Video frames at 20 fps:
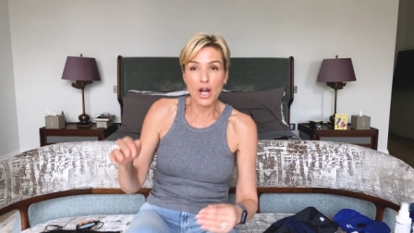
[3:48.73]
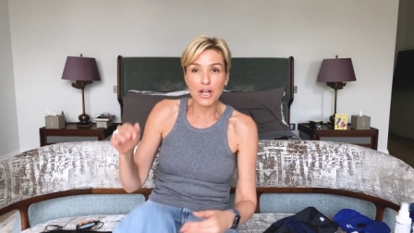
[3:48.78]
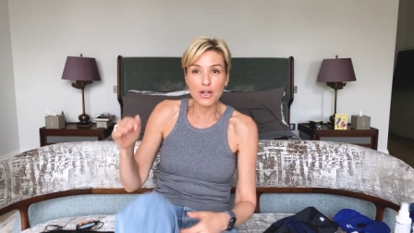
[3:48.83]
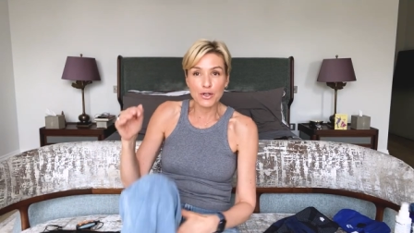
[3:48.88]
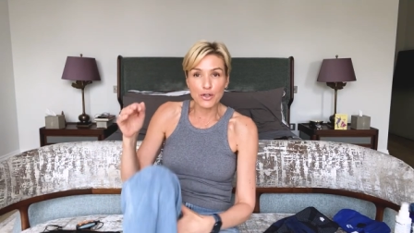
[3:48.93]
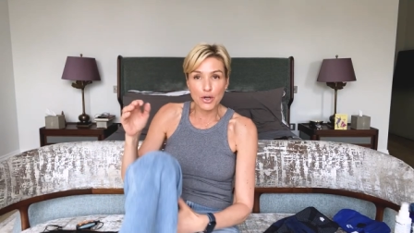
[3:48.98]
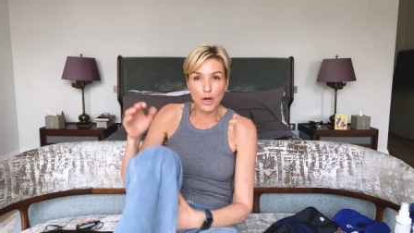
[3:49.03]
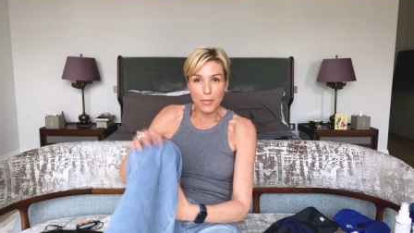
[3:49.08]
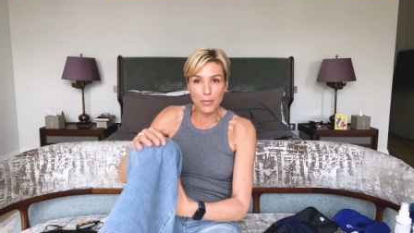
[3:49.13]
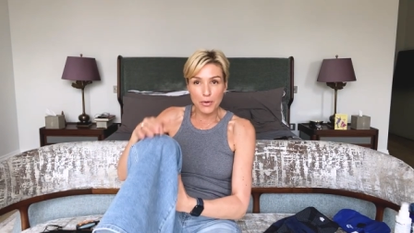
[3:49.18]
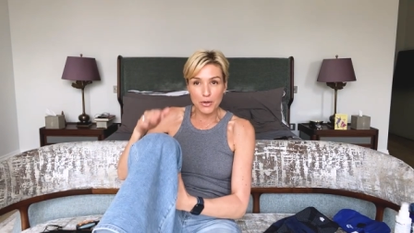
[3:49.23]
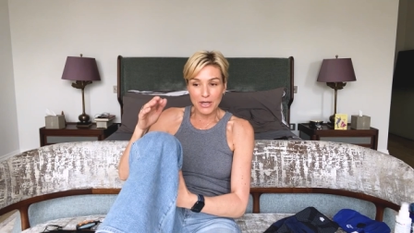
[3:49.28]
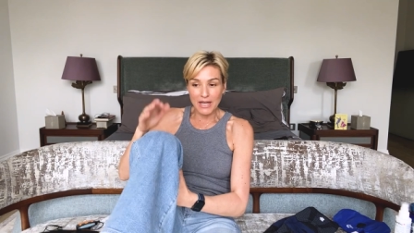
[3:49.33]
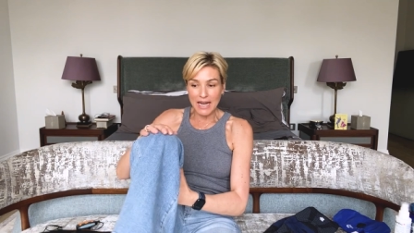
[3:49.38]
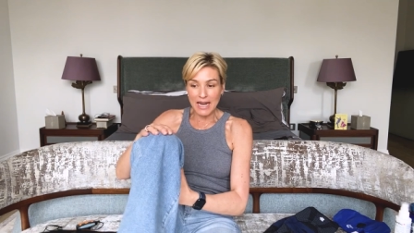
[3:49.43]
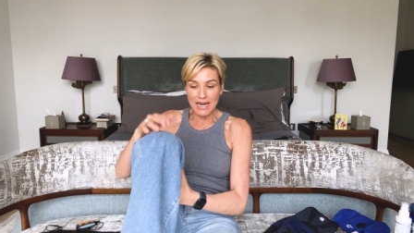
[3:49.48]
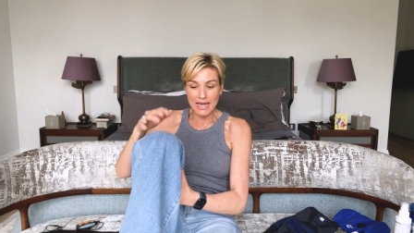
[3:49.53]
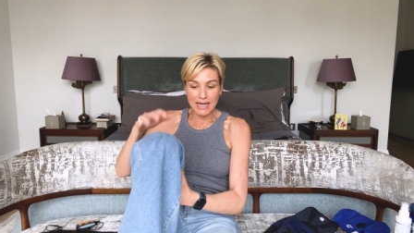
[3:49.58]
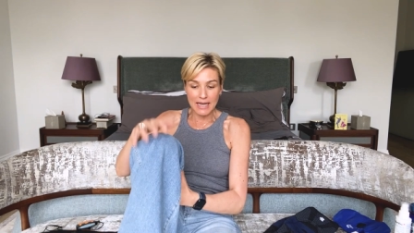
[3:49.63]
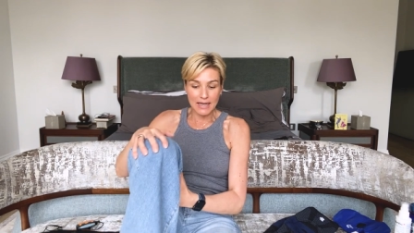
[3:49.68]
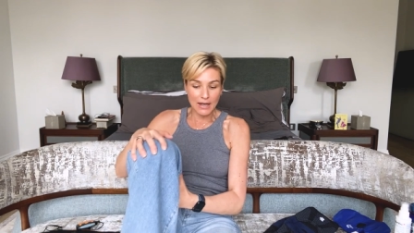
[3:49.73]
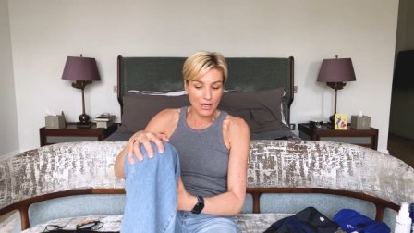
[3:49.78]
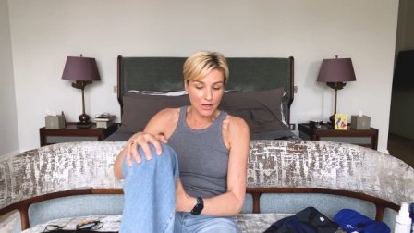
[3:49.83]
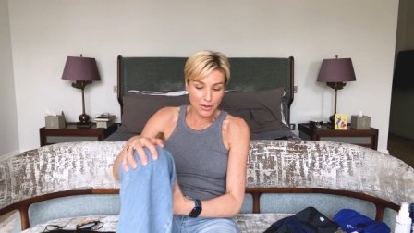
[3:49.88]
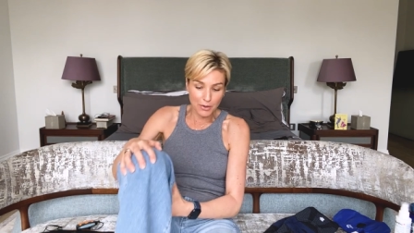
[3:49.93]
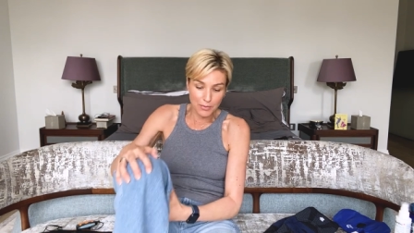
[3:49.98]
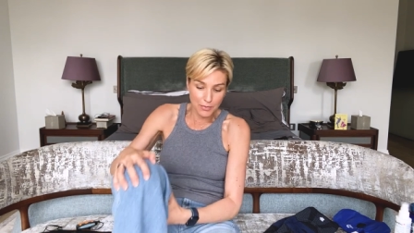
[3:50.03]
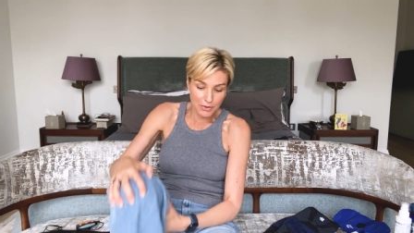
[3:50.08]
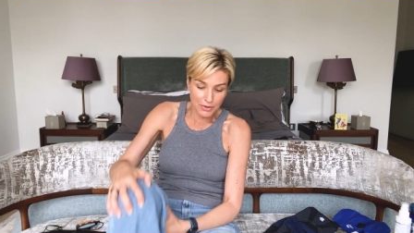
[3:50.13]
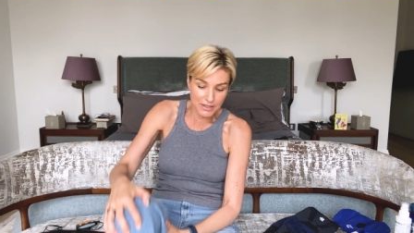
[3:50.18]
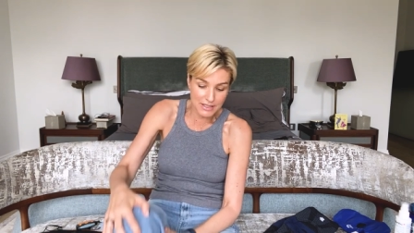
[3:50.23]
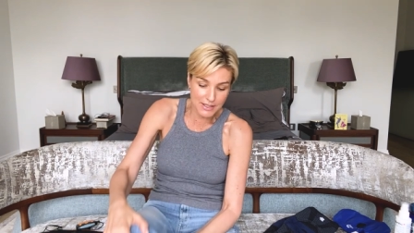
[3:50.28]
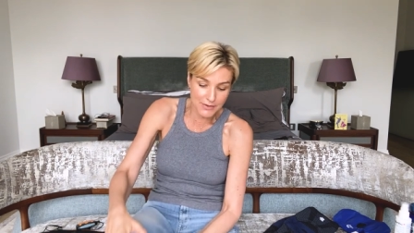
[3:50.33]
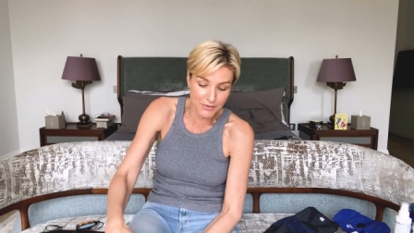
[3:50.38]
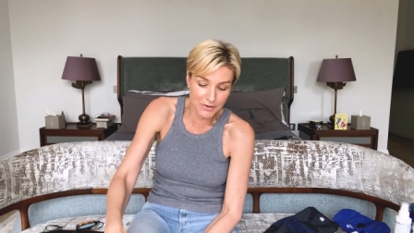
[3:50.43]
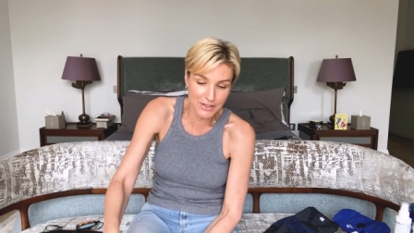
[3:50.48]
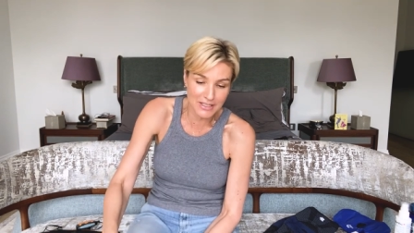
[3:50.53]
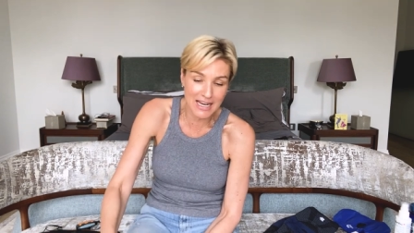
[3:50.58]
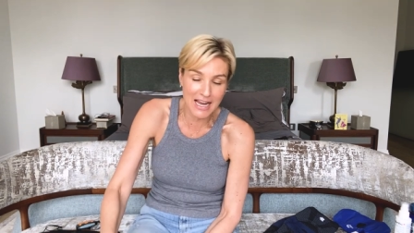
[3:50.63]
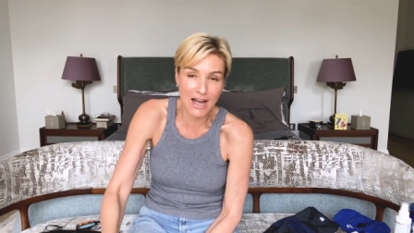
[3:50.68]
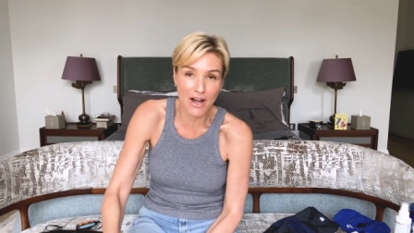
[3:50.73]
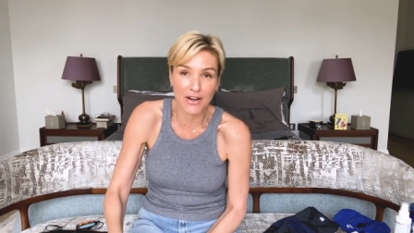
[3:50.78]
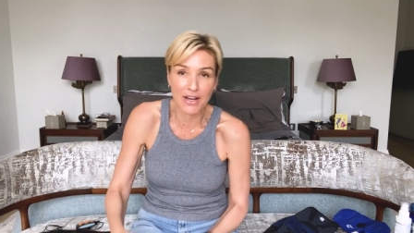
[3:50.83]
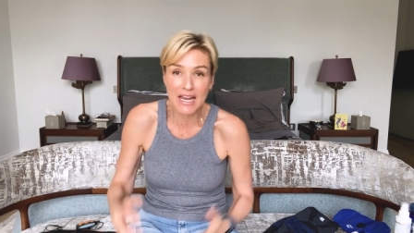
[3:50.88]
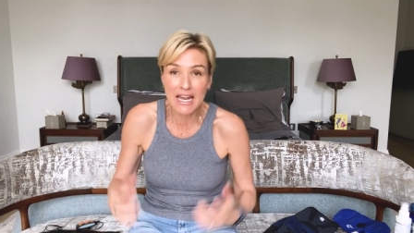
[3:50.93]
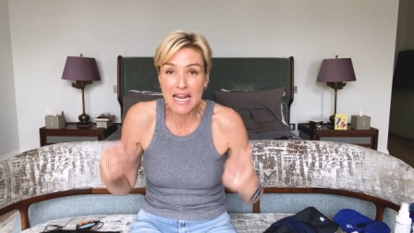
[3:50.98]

I could not put any, I couldn't put this foot down.